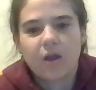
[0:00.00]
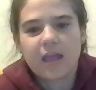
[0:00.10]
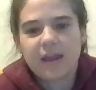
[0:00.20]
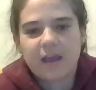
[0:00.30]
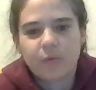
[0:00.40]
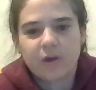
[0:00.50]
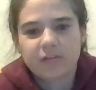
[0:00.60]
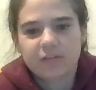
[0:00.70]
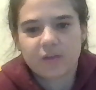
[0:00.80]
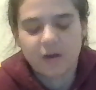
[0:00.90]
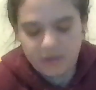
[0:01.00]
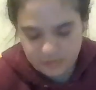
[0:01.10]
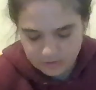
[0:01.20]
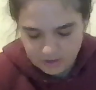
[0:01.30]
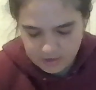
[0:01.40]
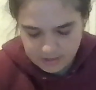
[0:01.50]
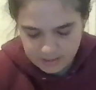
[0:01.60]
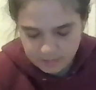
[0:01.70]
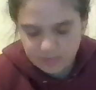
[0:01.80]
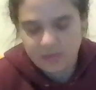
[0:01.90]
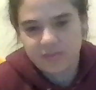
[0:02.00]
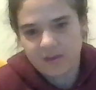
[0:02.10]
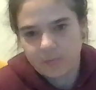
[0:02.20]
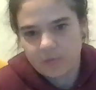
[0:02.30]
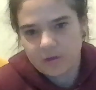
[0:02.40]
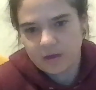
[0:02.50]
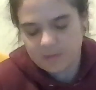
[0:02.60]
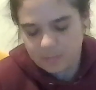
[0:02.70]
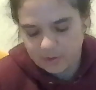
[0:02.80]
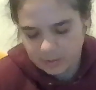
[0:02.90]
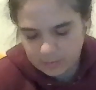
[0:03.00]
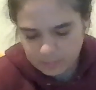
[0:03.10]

And how well did the author keep the theme in the book?